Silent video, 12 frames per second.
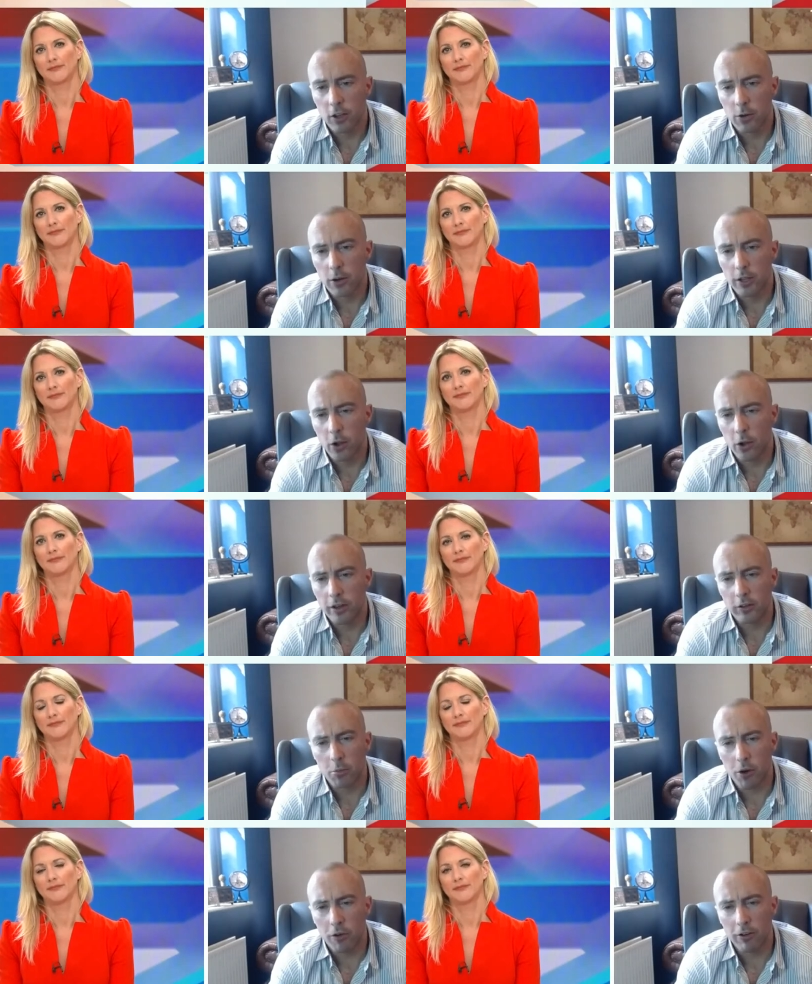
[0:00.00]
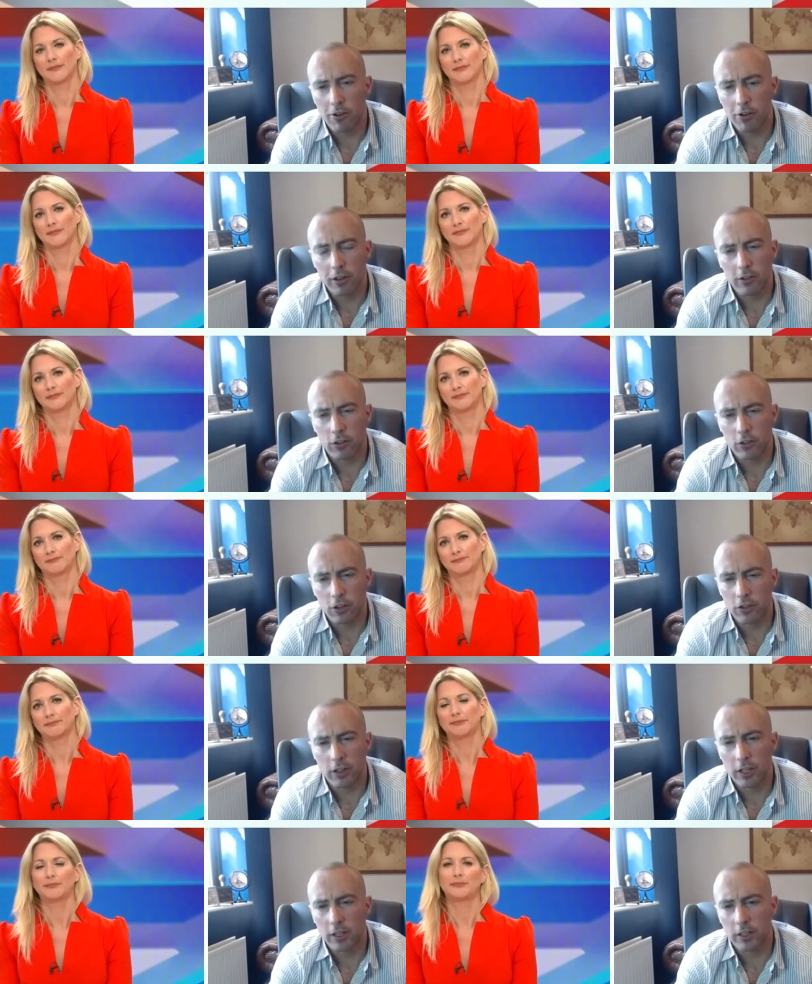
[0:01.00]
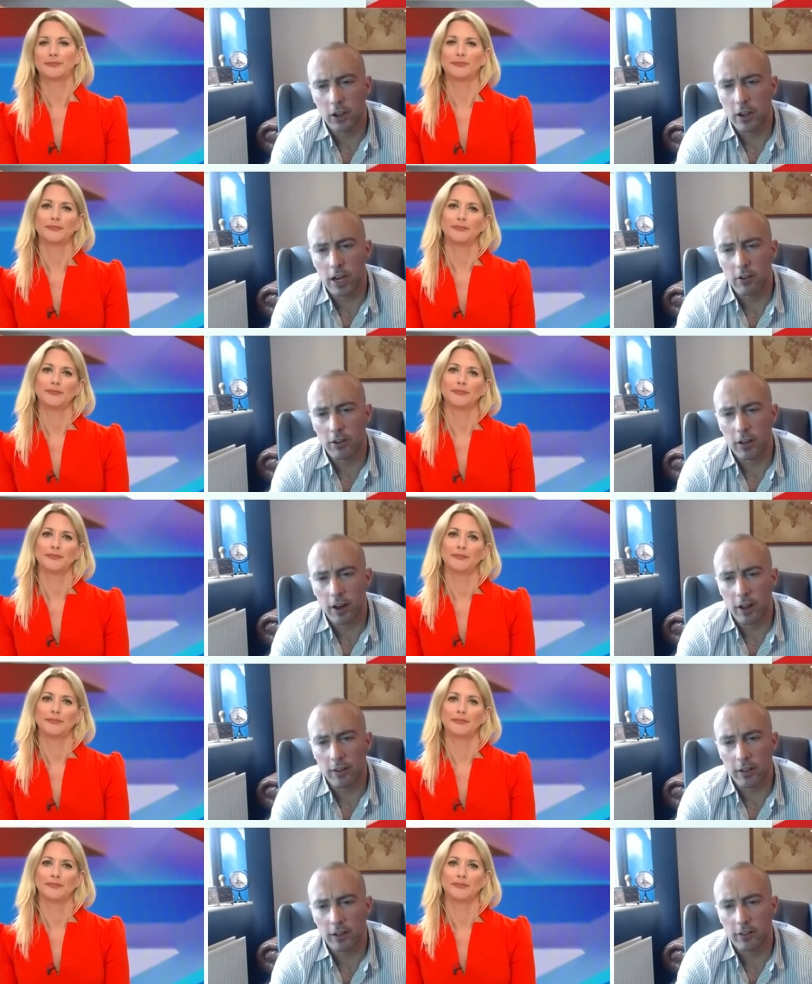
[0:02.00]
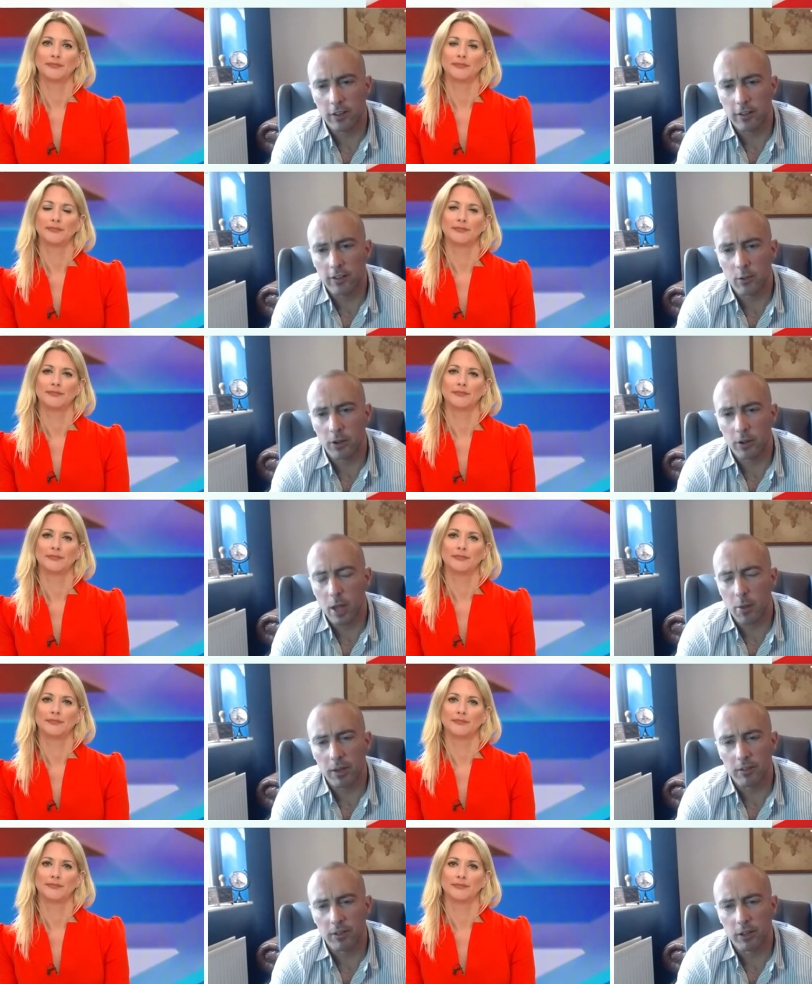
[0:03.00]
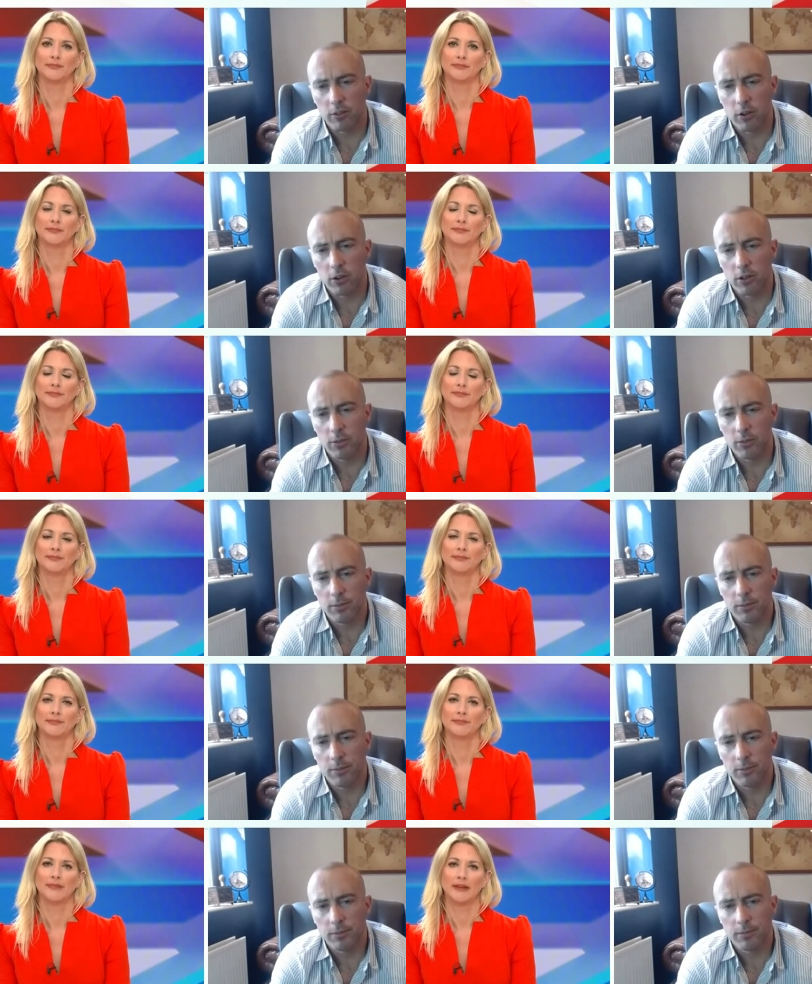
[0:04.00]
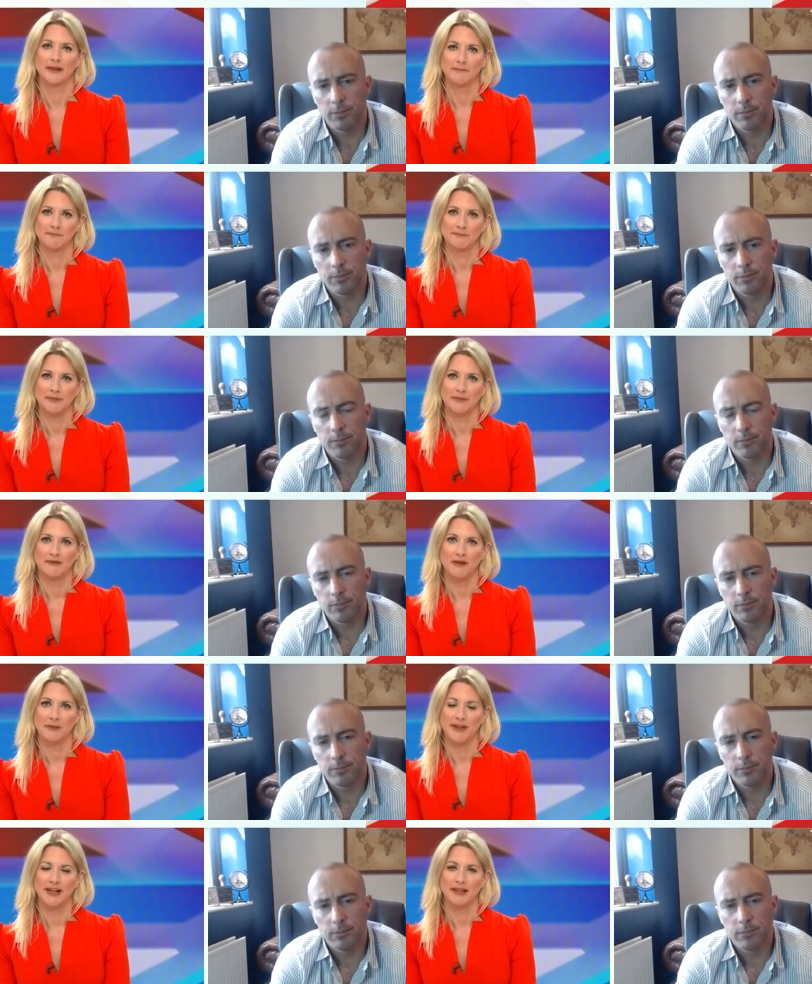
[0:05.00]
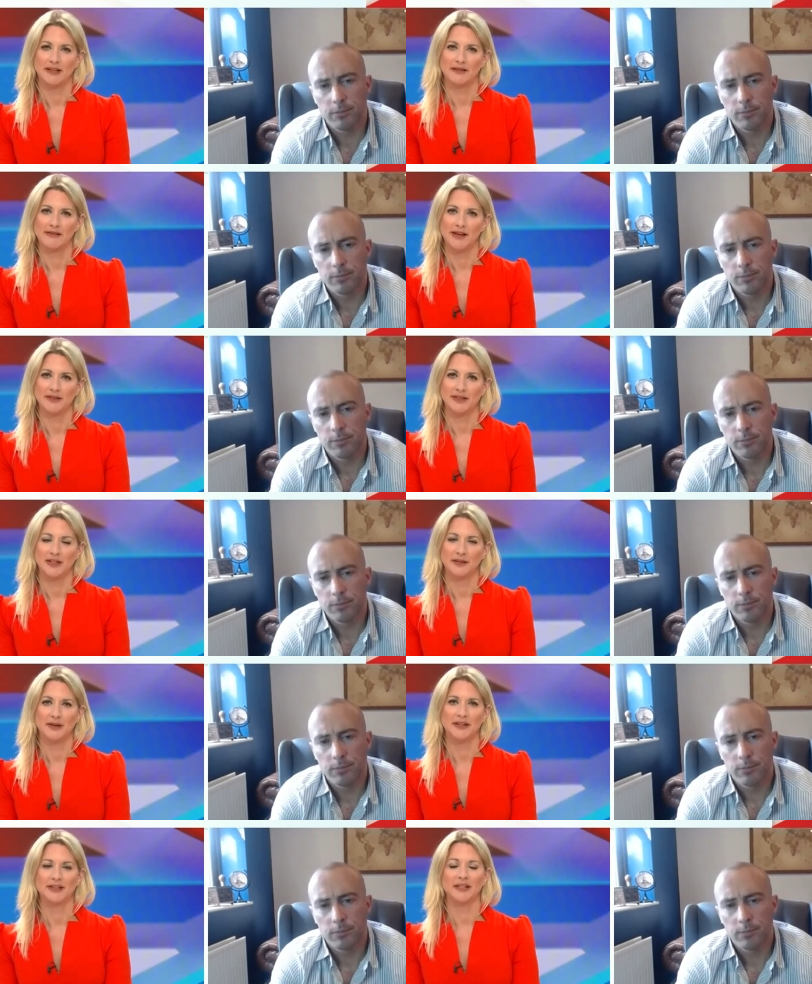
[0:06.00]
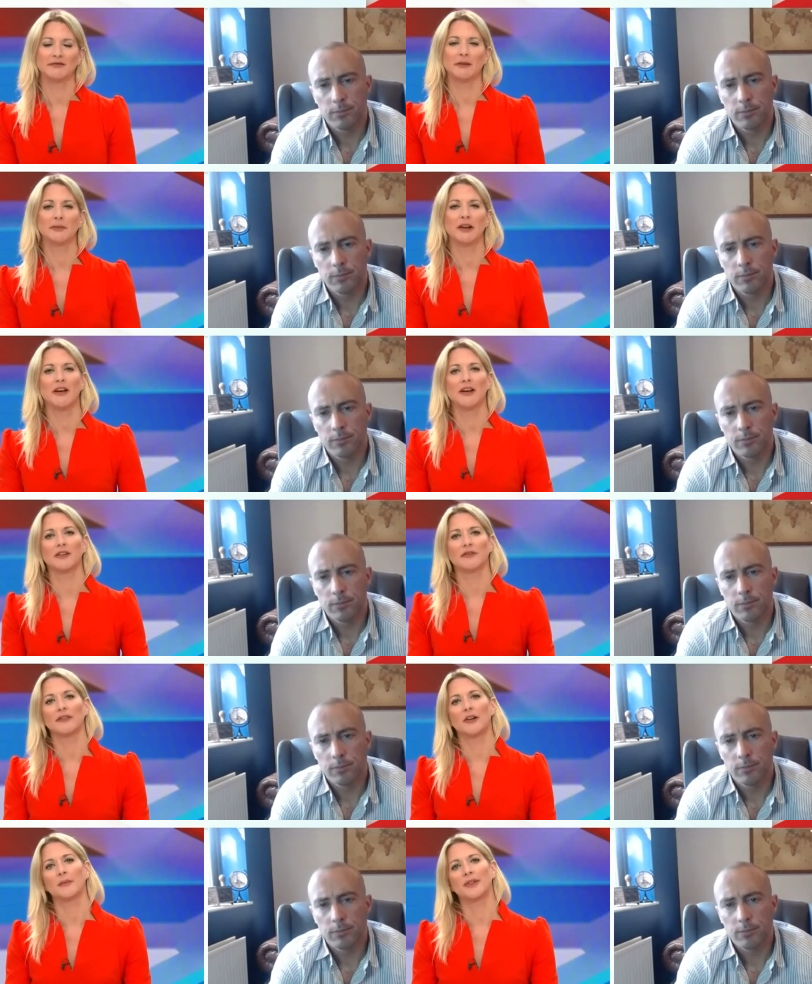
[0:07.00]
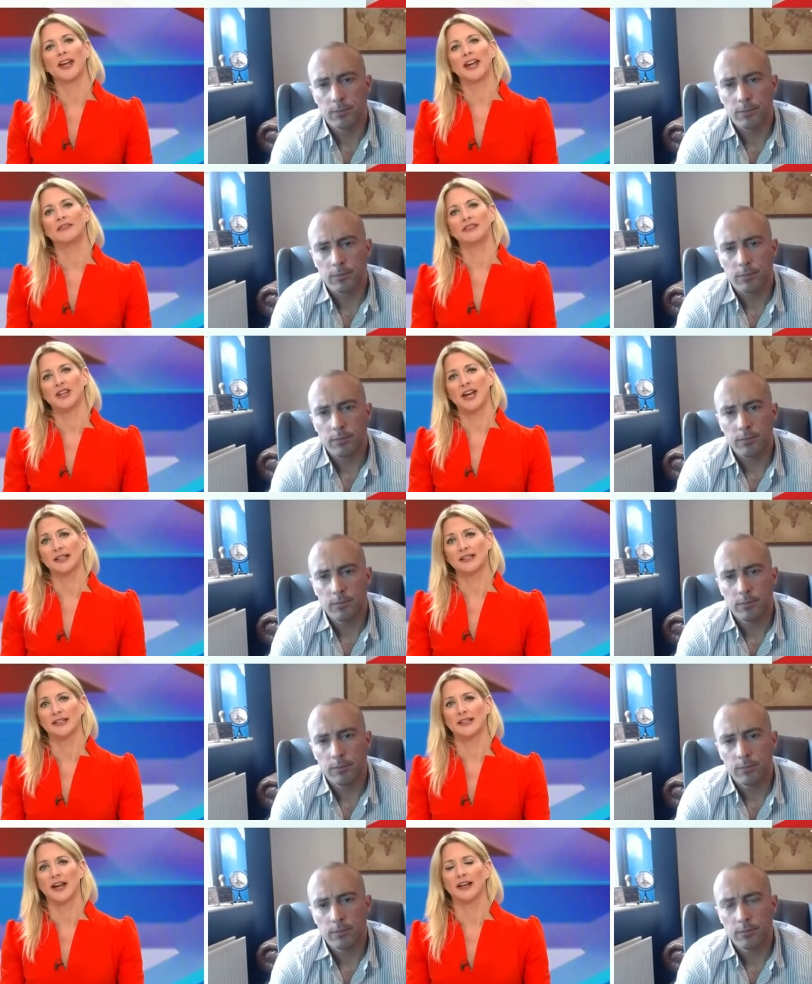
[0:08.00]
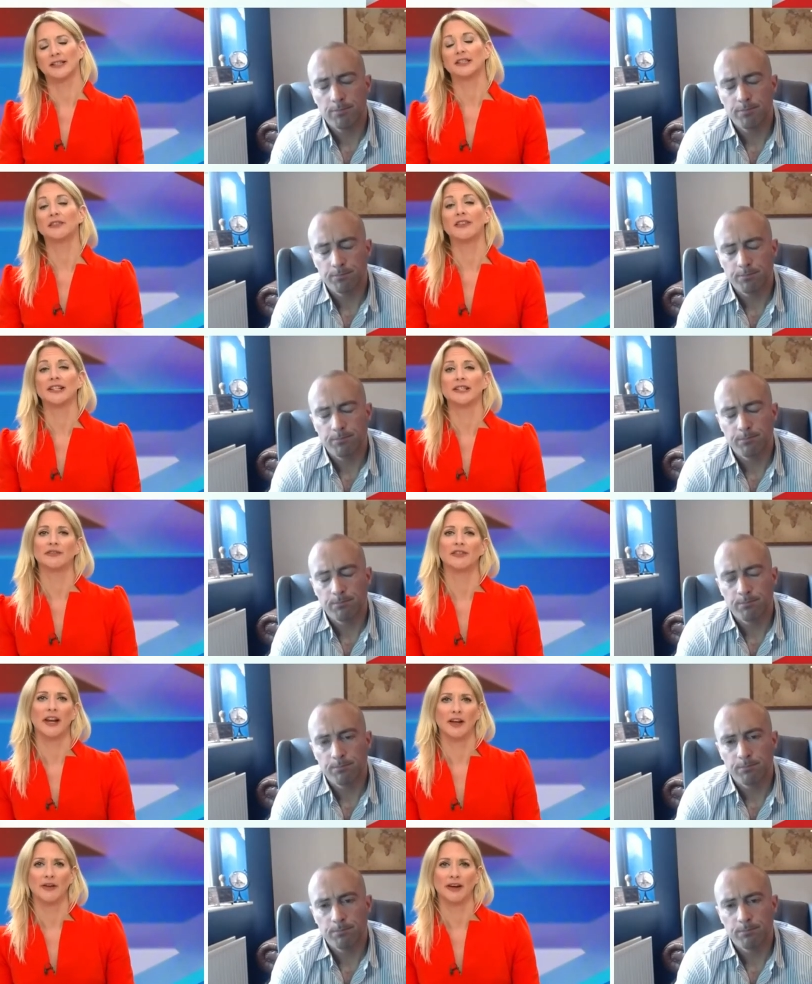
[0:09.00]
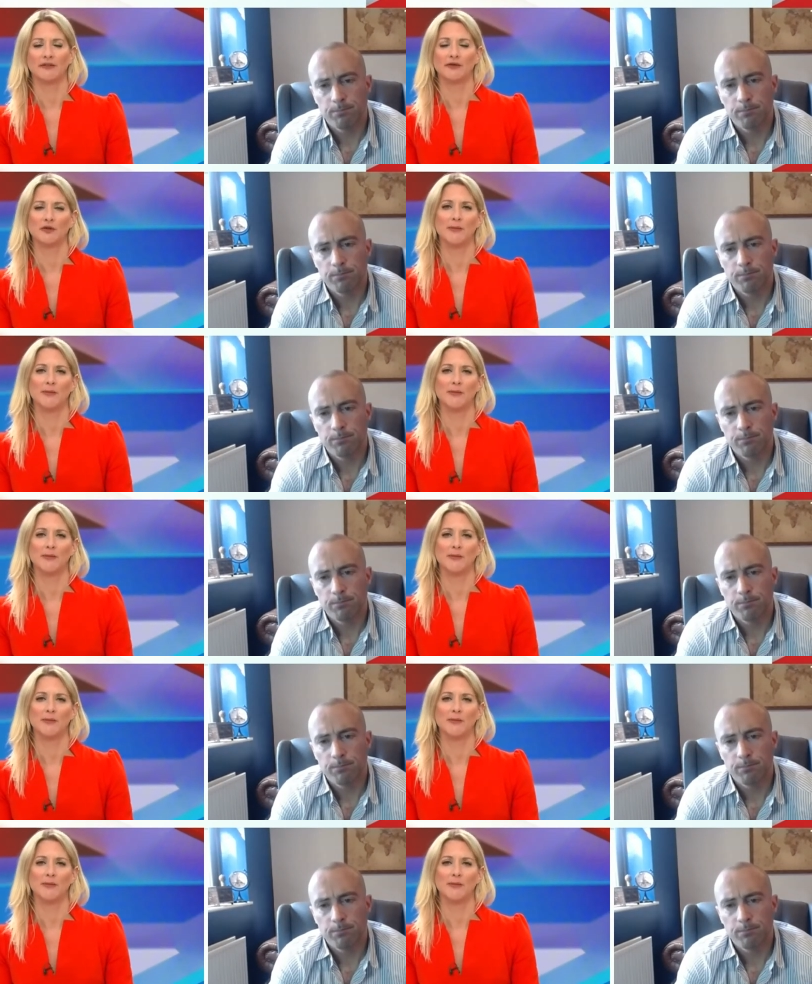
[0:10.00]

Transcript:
Speaker 1: So not only is it morally wrong, it's strategically incoherent. And I think that's, that's the most damning thing of all.
Speaker 2: Well, thank you ever so much. That's Rob Clark from the Henry Jackson Society, Defence Fellow and former